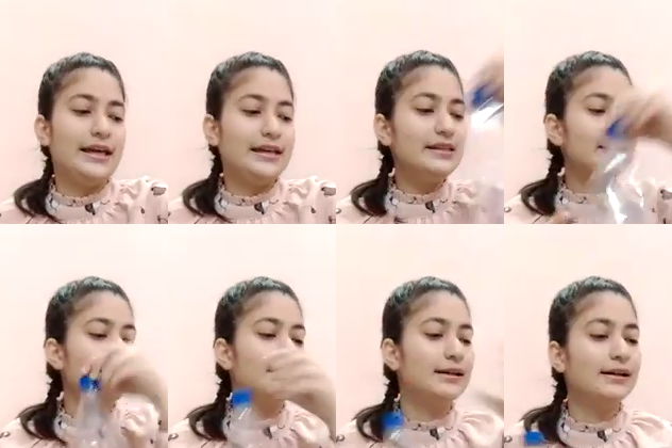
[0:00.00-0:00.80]
and
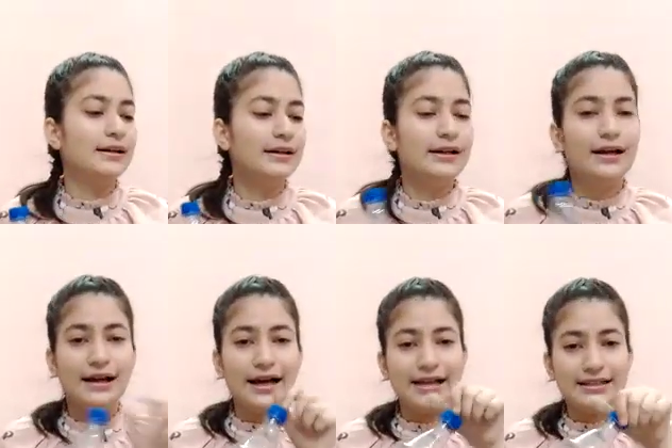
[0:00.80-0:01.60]

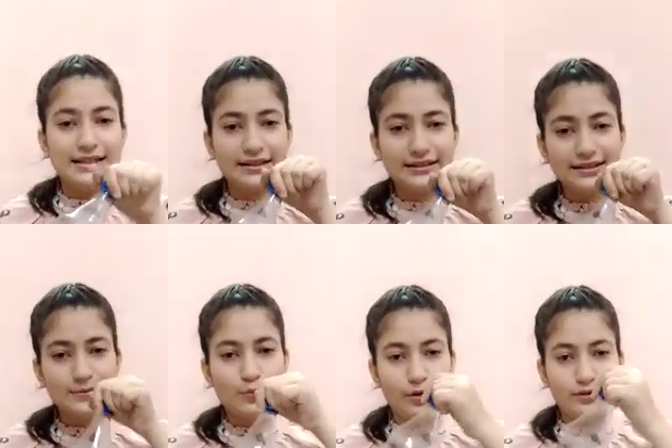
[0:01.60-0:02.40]
I'll take
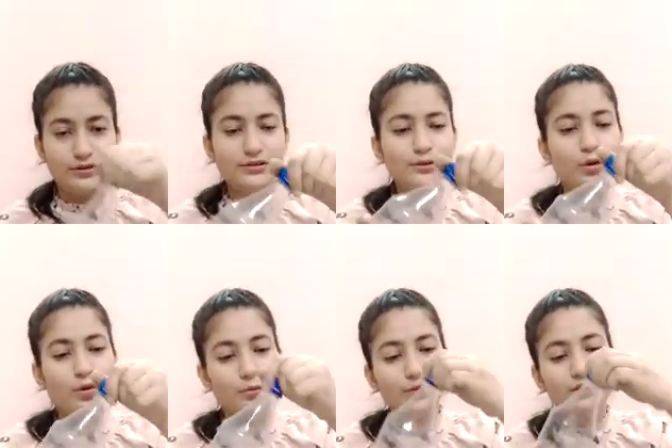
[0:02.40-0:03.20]
this bottle,
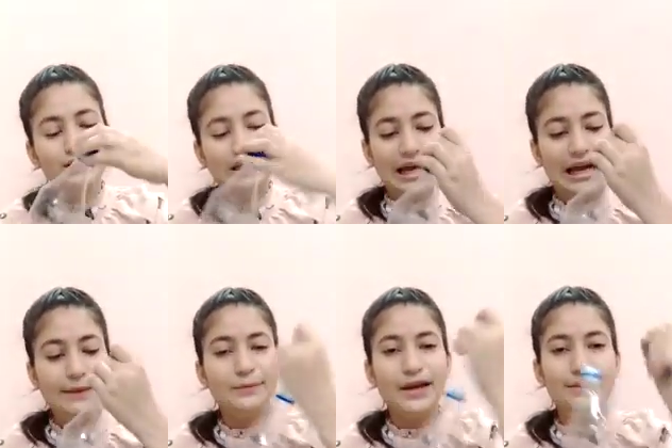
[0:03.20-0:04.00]
open the
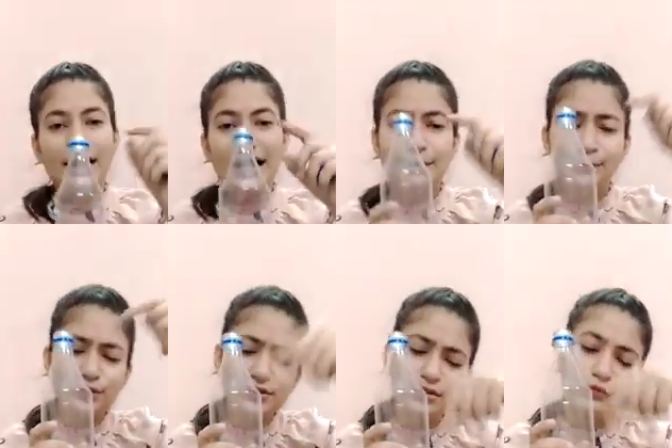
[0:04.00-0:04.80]
cap and I'll
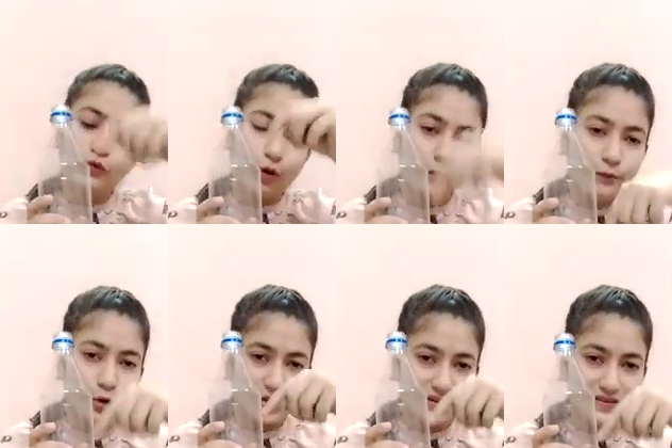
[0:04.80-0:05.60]
put some warm
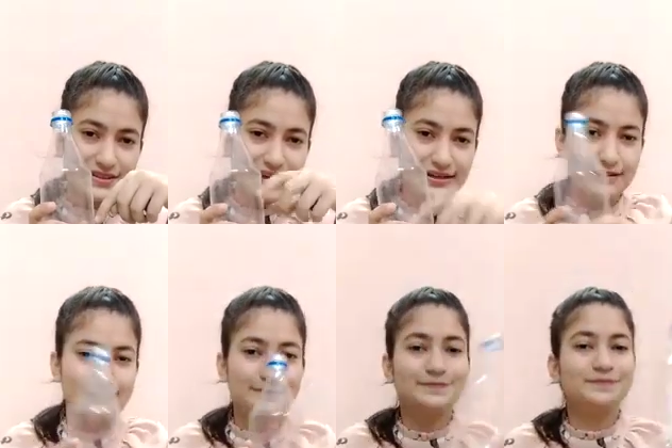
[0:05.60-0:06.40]
water inside it.